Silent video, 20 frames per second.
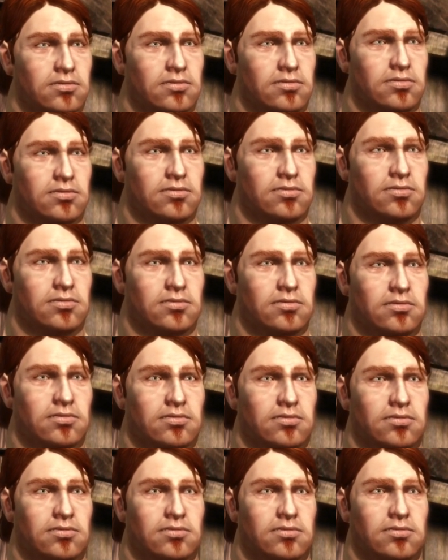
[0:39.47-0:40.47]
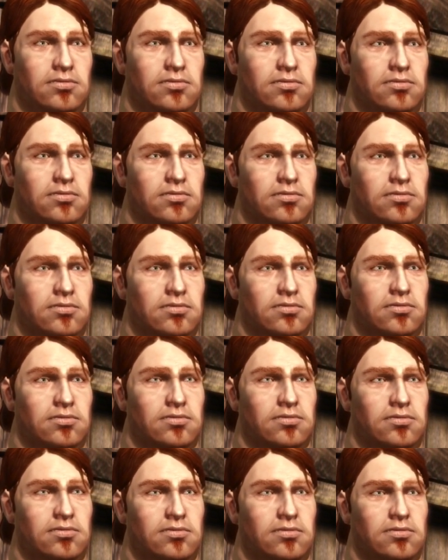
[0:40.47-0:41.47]

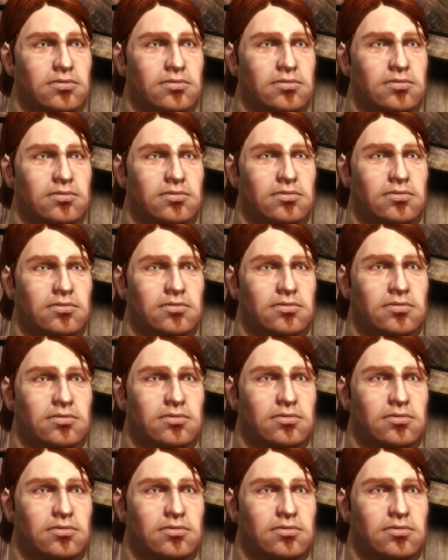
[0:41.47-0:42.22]
Nothing is said.